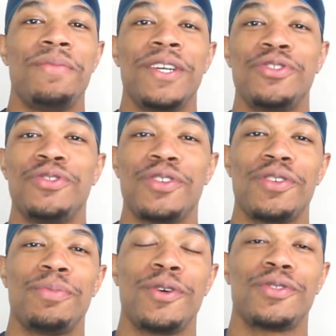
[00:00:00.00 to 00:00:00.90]
Make sure you
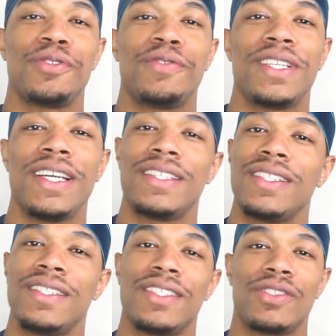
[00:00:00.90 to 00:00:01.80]
turn on post
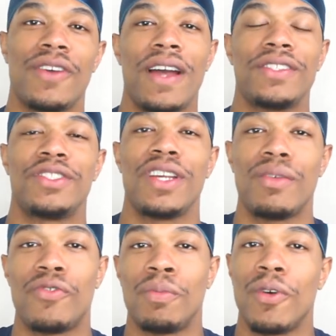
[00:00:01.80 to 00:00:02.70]
notifications, subscribe to the
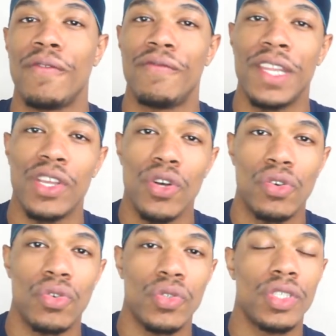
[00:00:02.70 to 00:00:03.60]
channel for more
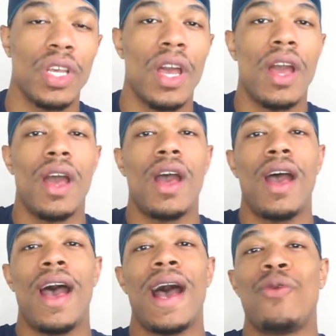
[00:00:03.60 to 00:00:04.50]
videos.
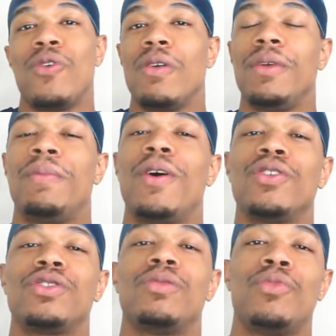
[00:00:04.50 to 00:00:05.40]
I will be
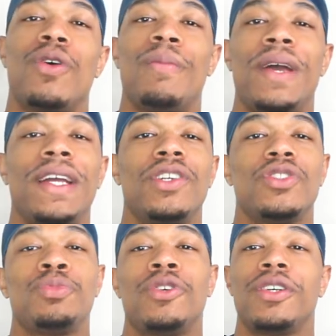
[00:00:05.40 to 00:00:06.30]
posting more
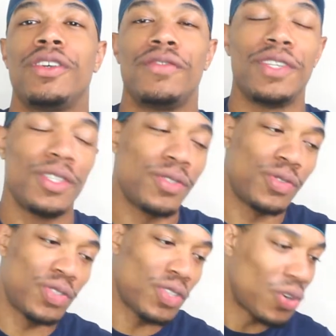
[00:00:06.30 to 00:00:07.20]
bangers, more good
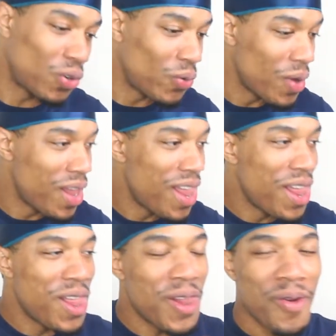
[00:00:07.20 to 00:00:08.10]
videos. So
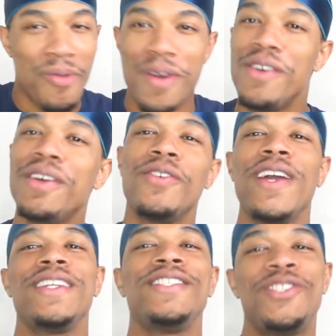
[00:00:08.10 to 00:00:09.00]
we'll get
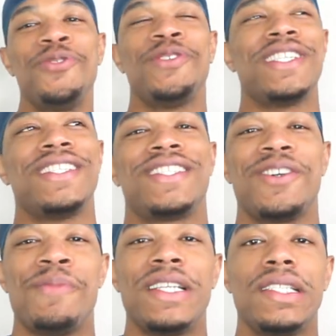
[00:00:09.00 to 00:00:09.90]
right into it.
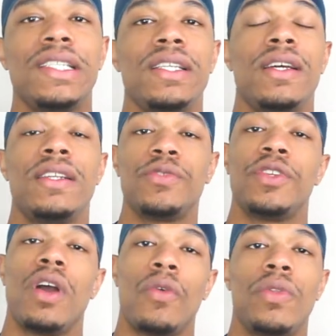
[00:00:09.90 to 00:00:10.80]
So basically in this
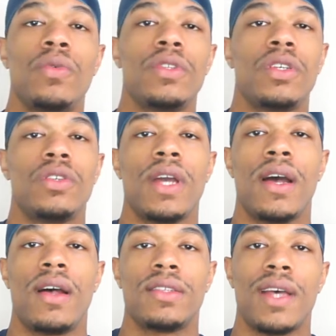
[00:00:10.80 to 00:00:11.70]
video I really want to tell you
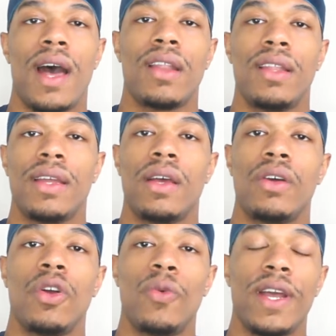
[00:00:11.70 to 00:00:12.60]
guys how to lay down
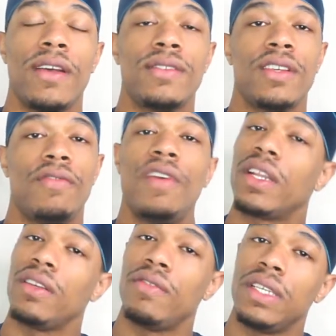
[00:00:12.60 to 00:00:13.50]
your waves
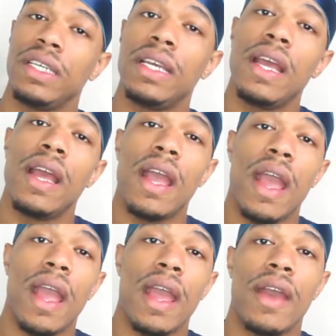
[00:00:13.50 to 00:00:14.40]
effectively.
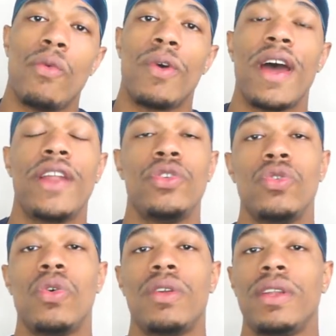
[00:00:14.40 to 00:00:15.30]
And what I
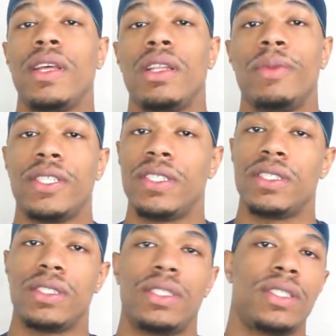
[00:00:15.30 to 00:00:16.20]
do on a daily
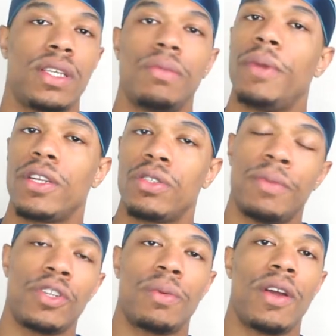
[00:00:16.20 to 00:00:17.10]
basis is just make
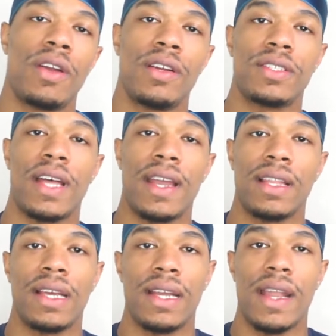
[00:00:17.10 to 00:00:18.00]
sure my hair is like
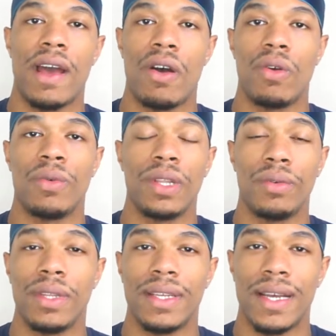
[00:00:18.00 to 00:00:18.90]
laying down really,
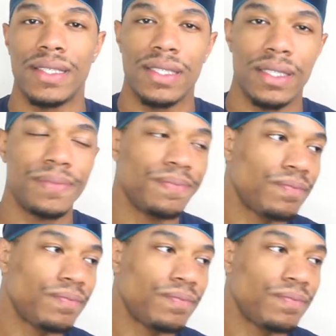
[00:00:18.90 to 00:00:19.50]
really nicely.